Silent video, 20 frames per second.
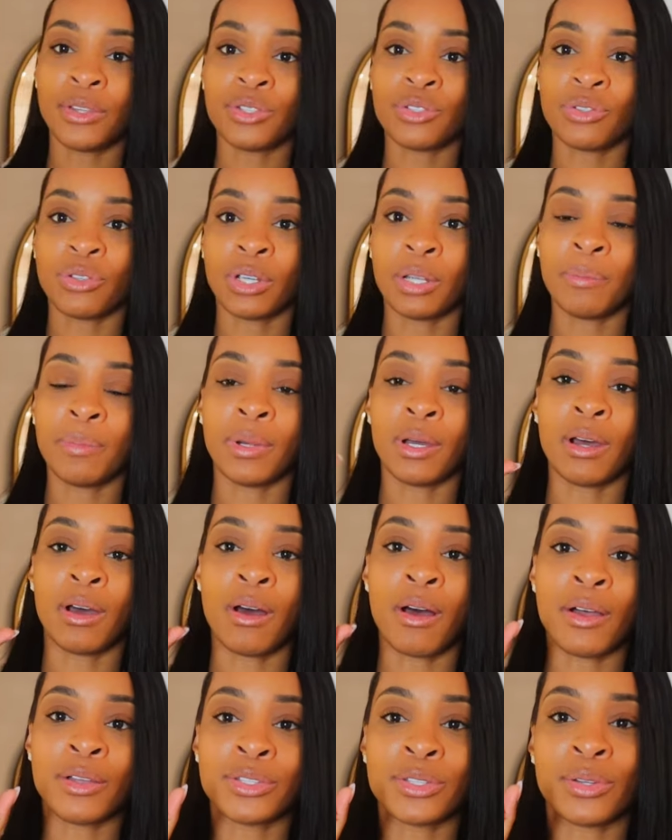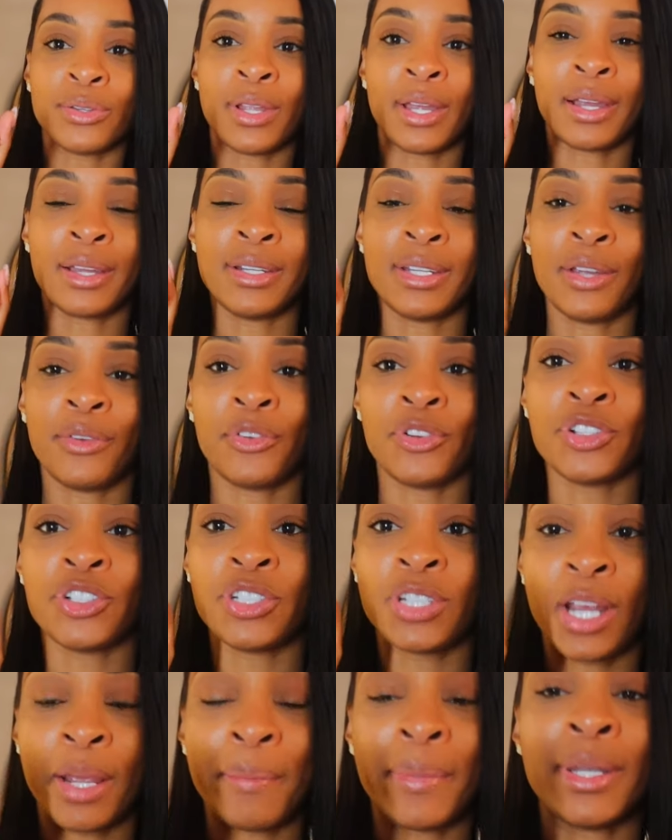the tree but also like a different
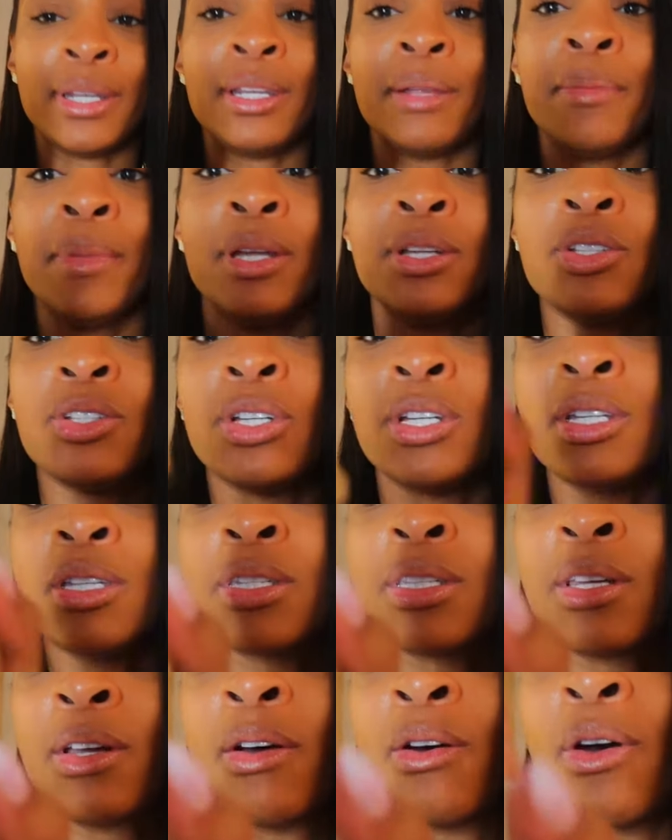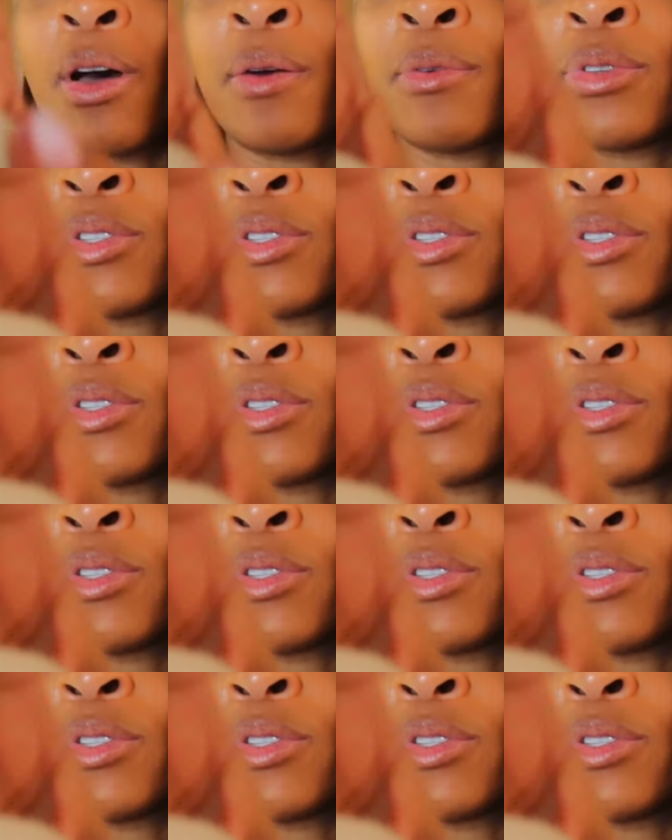shape and dimension, so I